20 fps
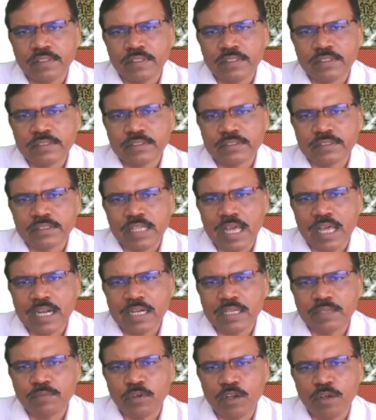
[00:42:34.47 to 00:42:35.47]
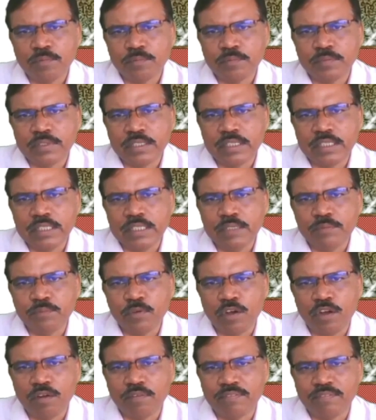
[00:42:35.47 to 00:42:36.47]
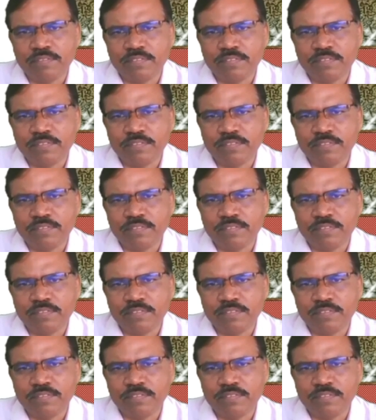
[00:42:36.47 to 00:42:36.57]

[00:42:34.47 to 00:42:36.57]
start from tip of